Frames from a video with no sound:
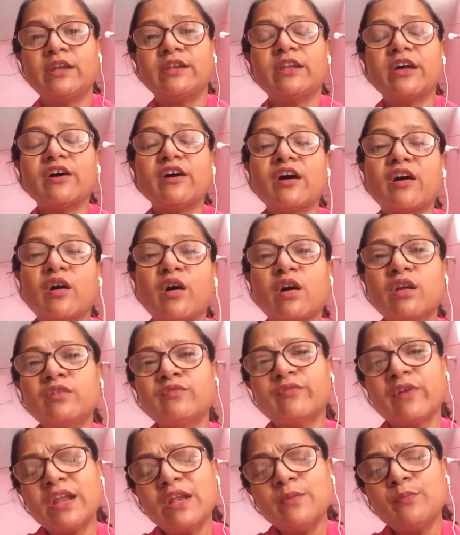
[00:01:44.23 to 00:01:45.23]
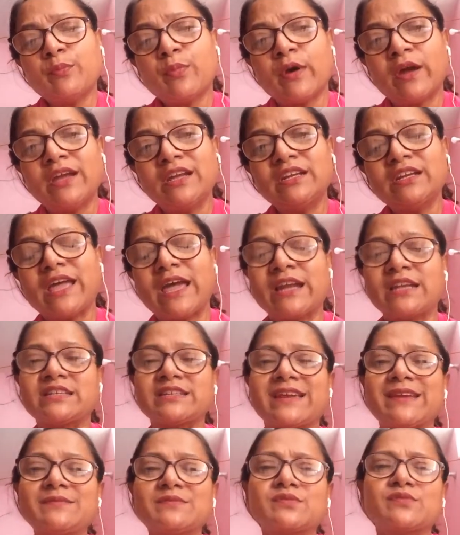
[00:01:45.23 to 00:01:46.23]
Now, on one point, at
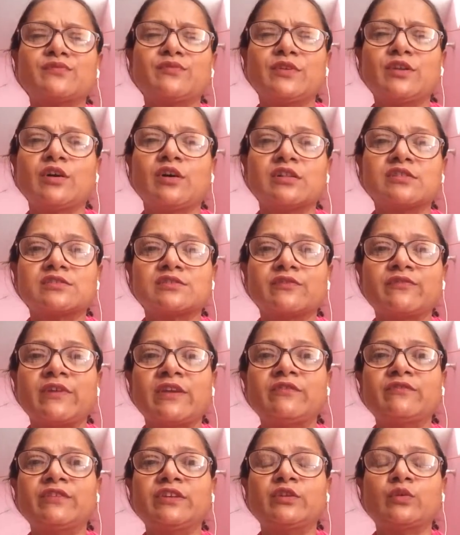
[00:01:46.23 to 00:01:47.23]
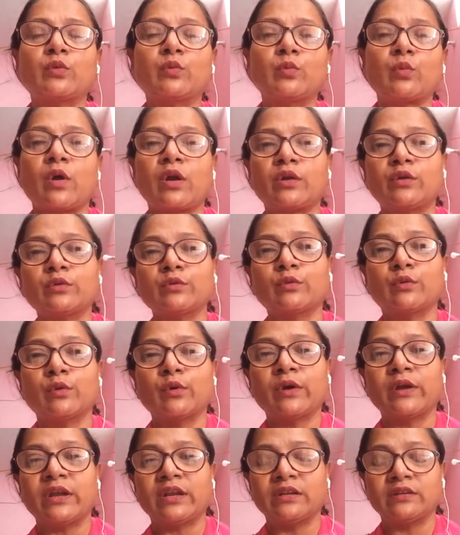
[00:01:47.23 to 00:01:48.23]
times we also, when we don't want to
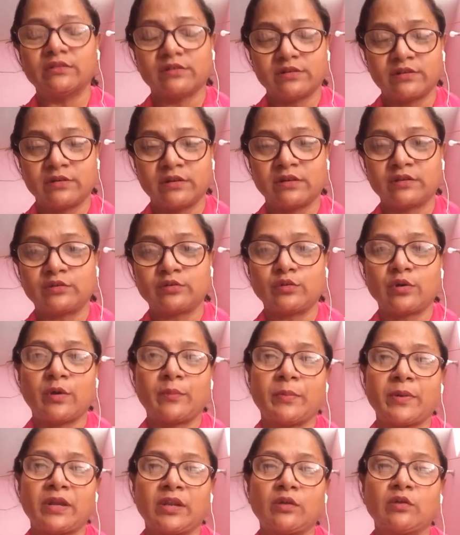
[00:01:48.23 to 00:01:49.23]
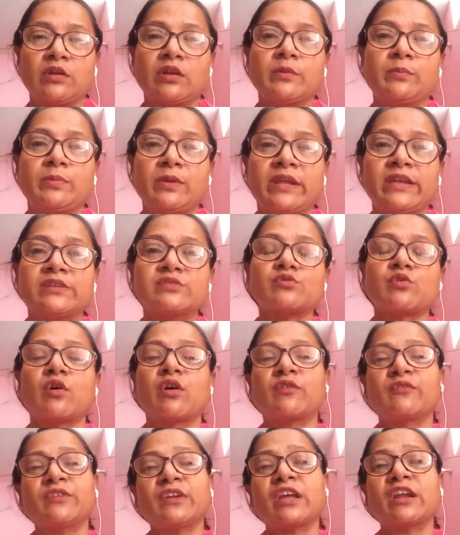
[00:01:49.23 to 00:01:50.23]
go in to a particular place,
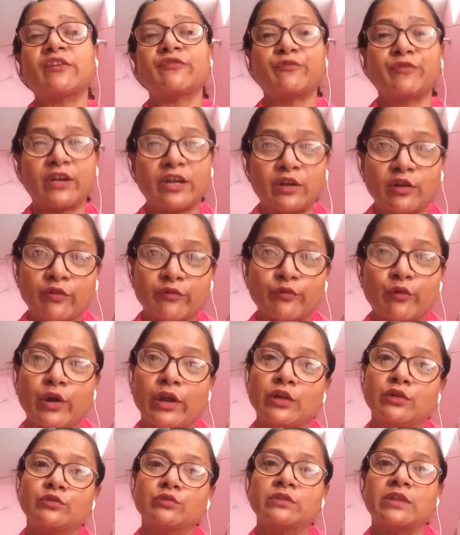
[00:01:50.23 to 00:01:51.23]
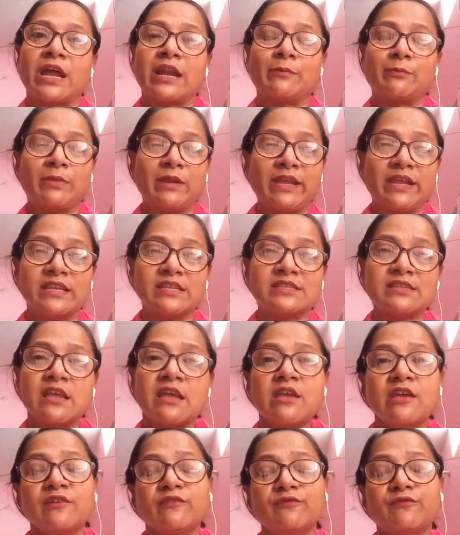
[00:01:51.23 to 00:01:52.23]
or we are afraid of going to that place,
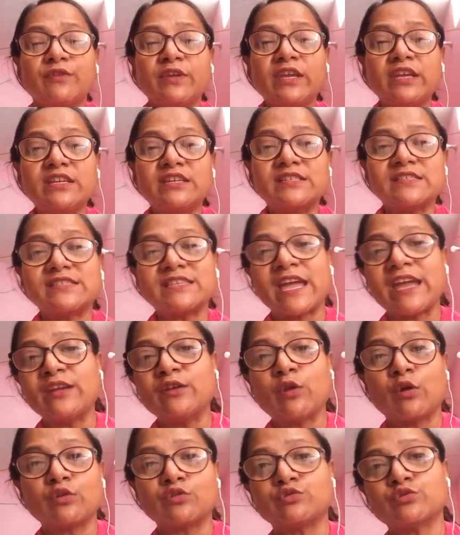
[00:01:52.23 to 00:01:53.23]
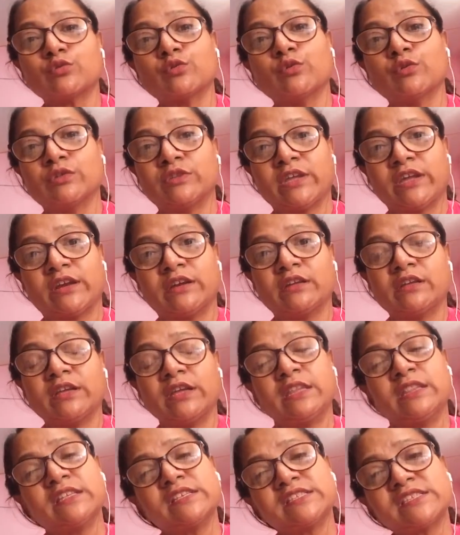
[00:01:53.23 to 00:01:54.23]
we decide not to go there.
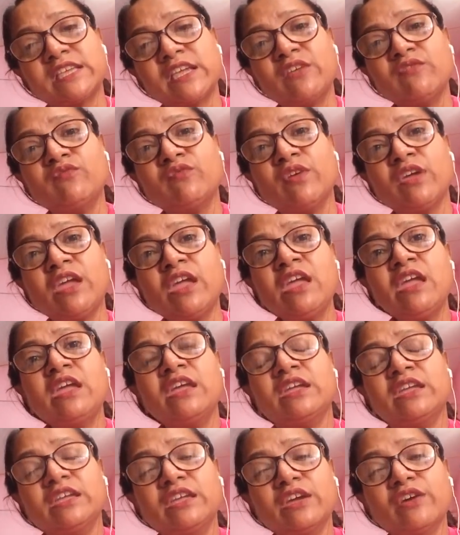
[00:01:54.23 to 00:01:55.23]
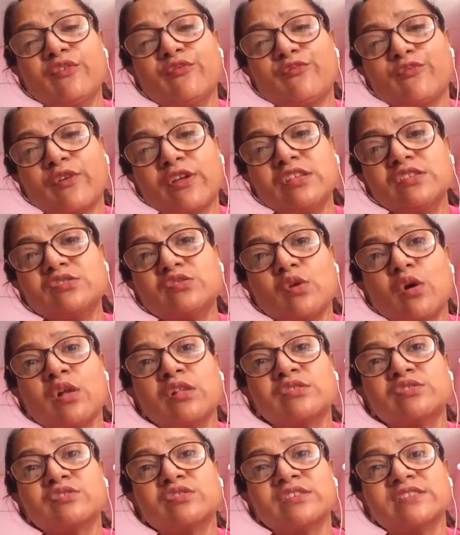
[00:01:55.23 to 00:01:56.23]
In the same way, here Friends
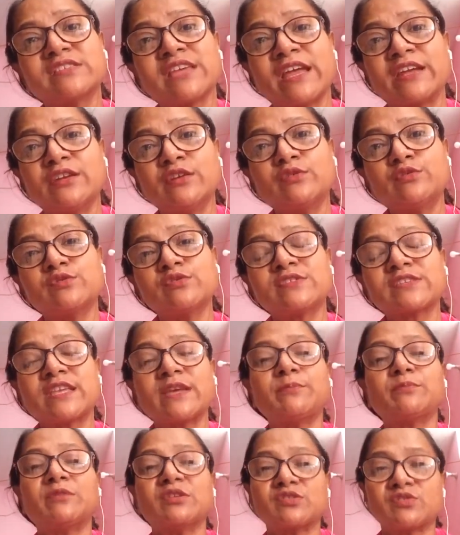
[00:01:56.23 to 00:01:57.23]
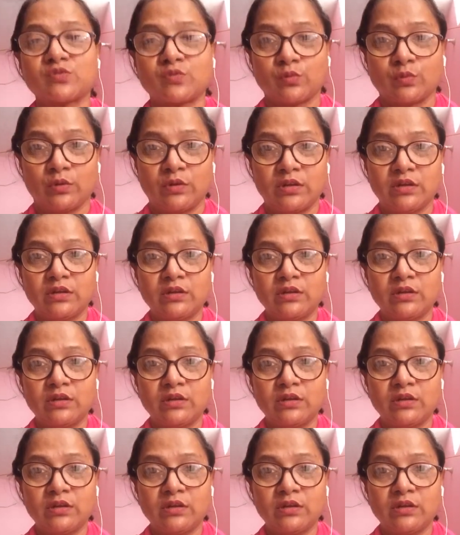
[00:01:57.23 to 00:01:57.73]
also decided to skip the school.